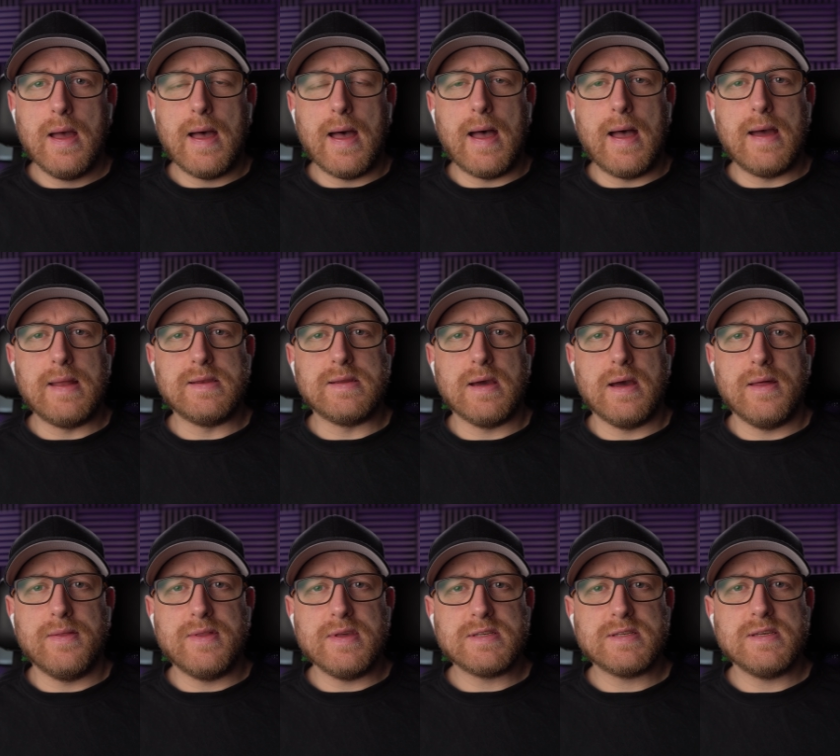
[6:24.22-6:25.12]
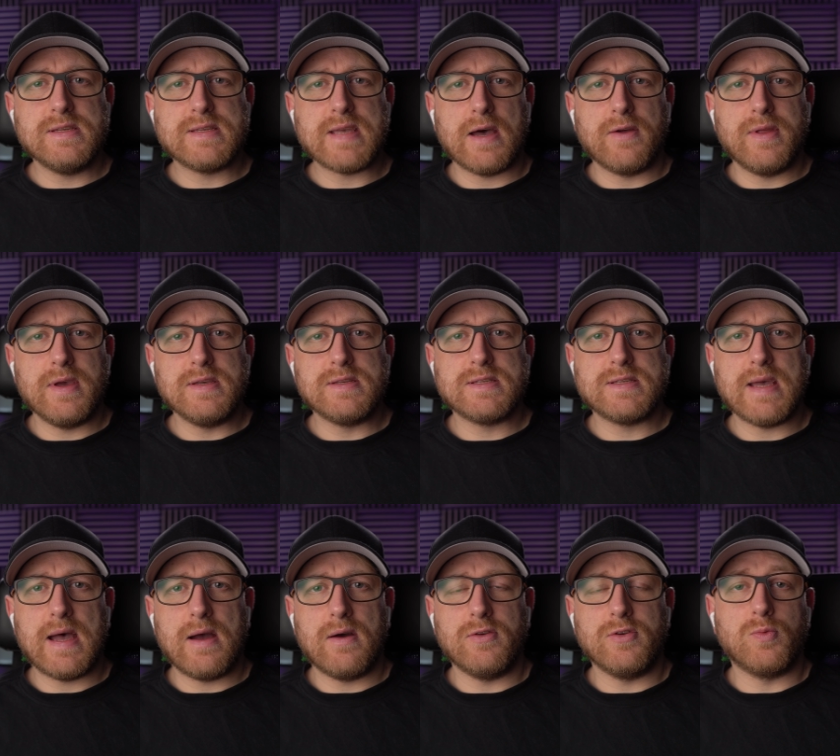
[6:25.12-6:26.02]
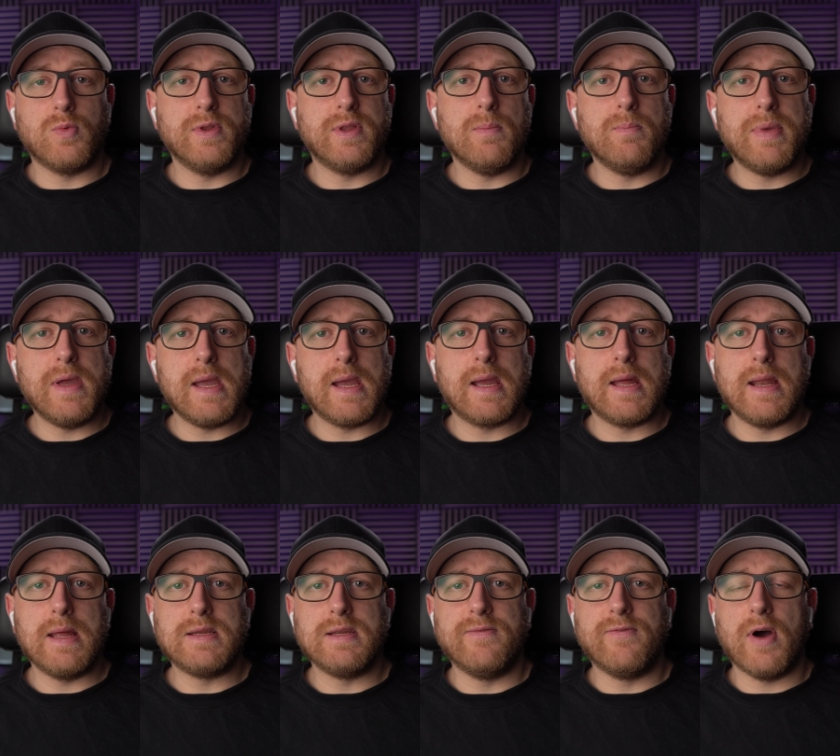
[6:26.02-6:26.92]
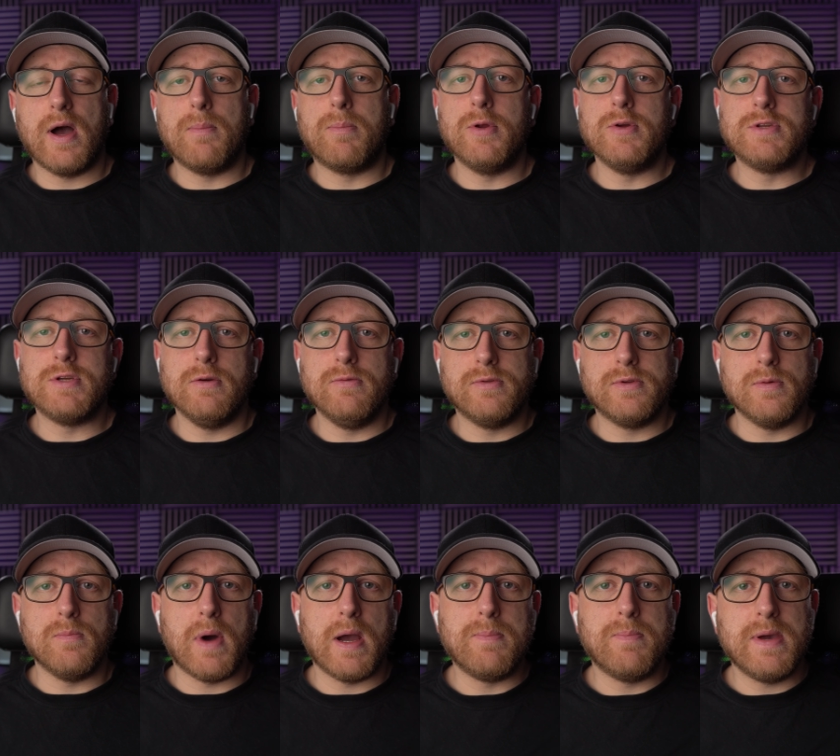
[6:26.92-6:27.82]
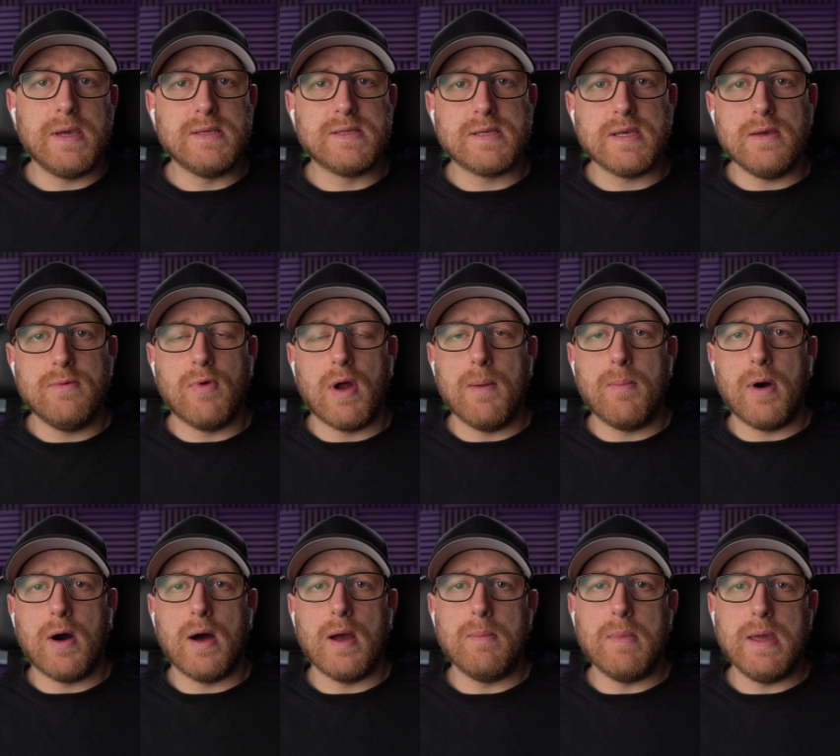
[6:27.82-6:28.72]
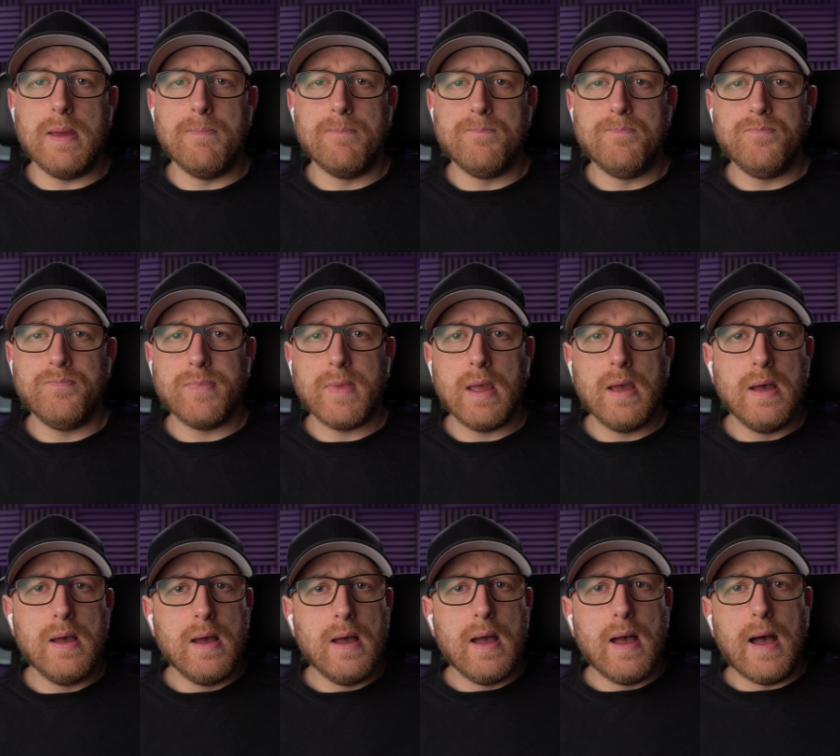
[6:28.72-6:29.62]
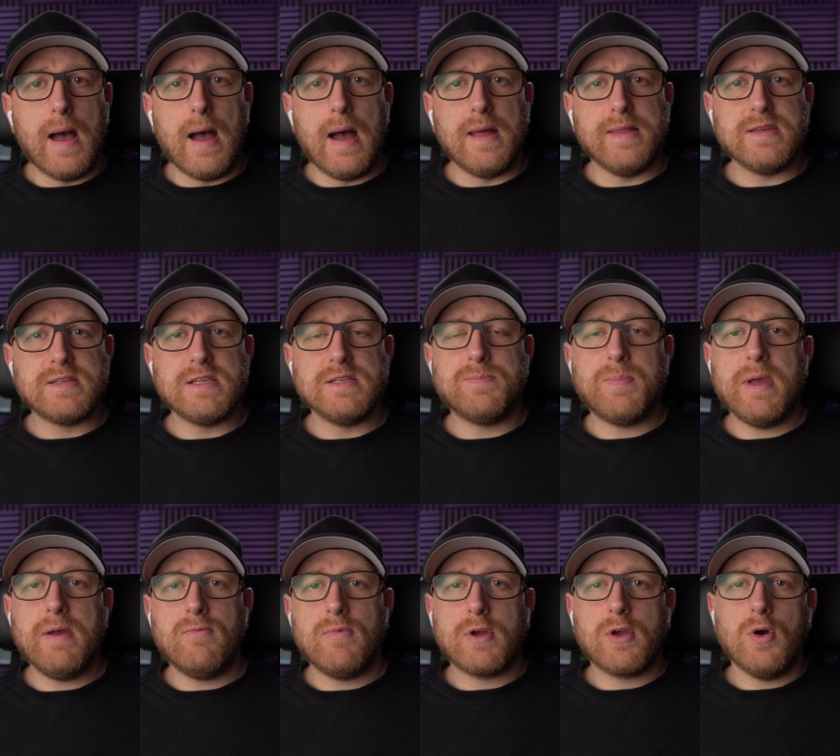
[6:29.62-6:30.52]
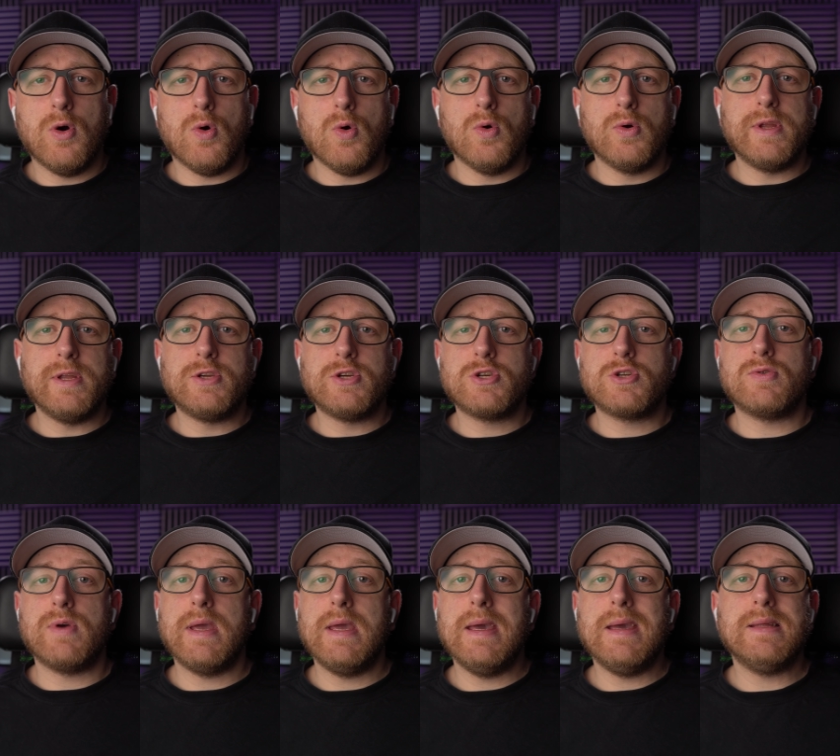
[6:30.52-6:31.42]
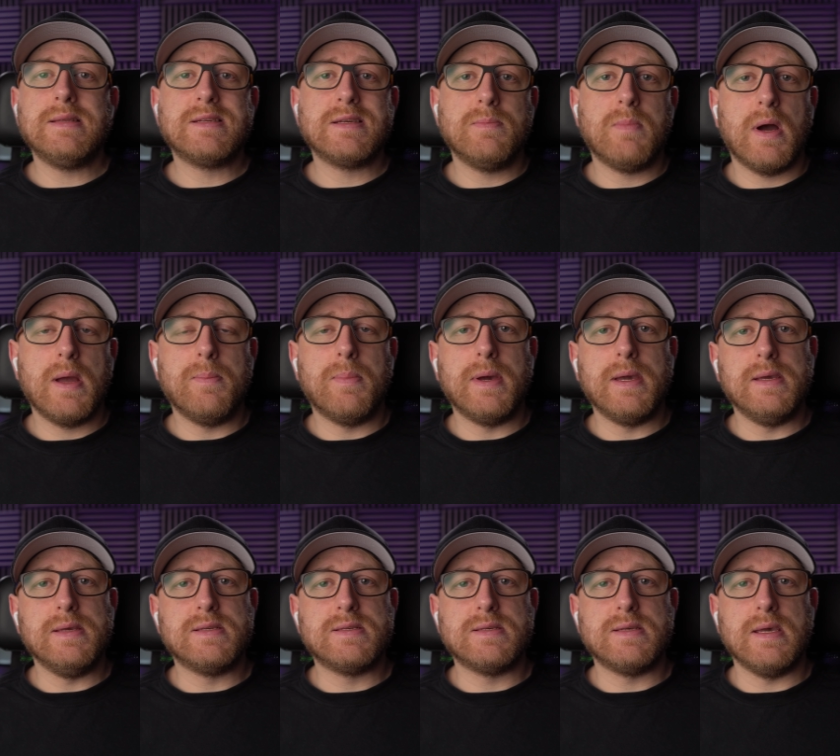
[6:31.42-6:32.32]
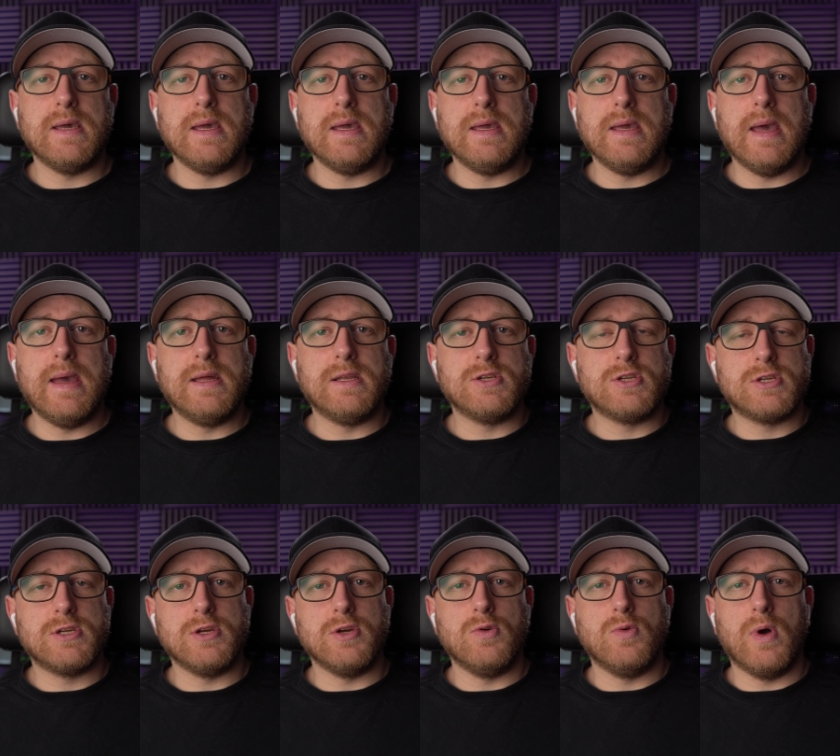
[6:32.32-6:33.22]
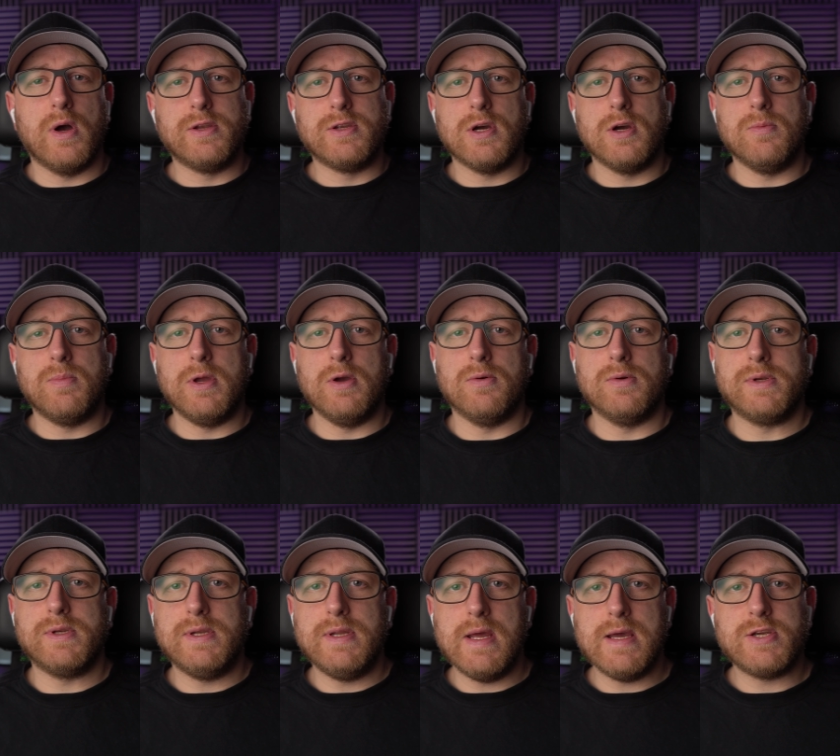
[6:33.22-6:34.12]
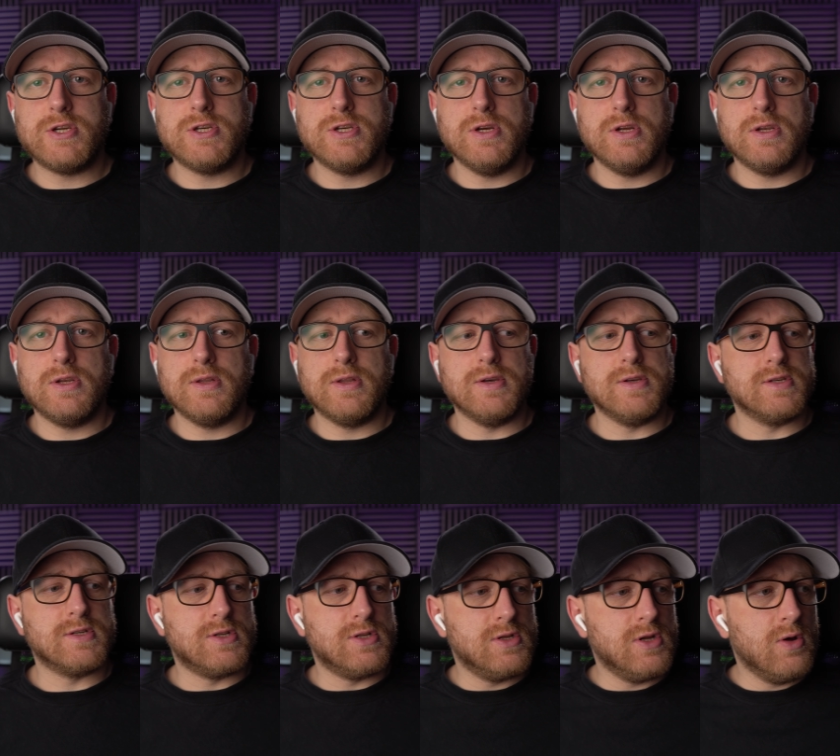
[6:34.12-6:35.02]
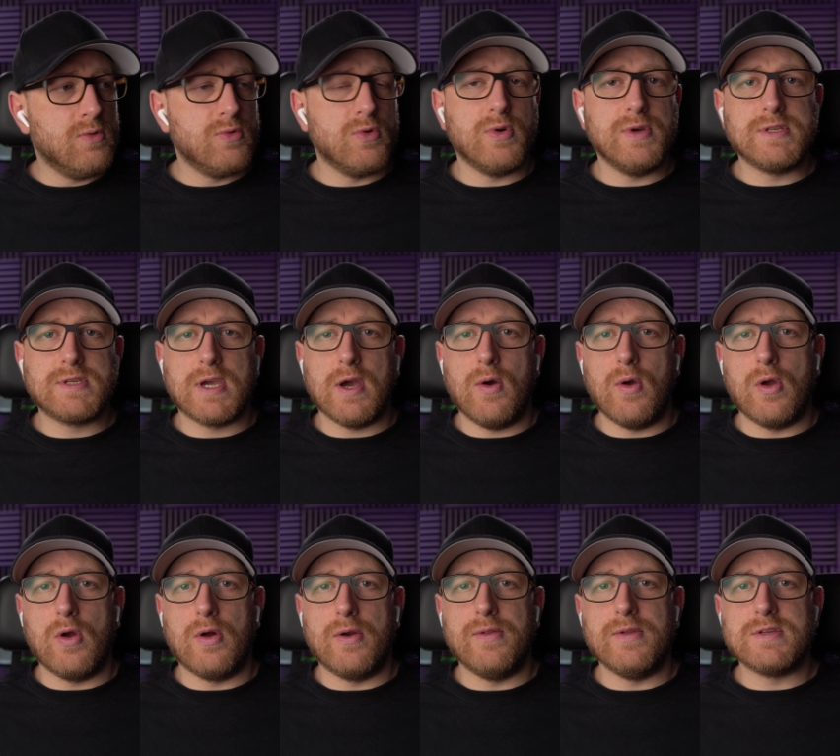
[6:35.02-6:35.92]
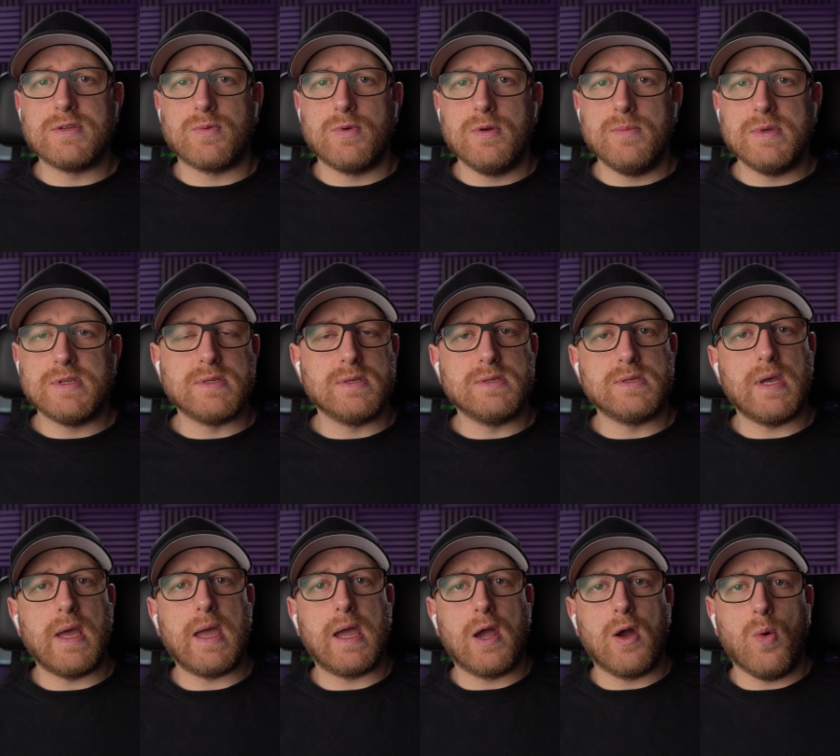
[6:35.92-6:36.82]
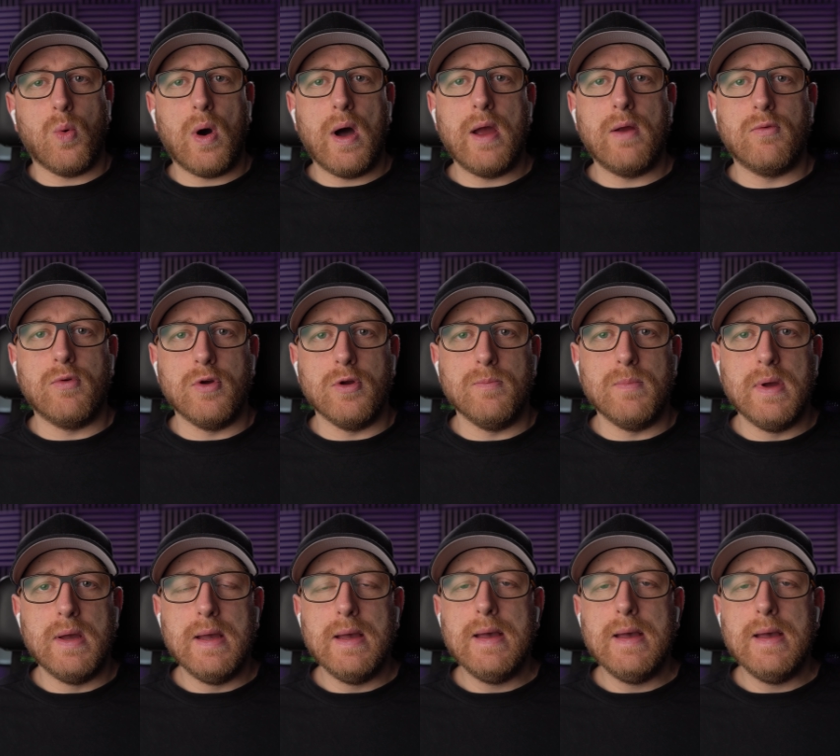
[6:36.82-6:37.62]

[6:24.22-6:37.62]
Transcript: and this is how they sound with them being connected via Bluetooth to my PC right behind me. This is being recorded straight into my PC, into Adobe Audition. There's no noise going on in this room. This is a quiet room,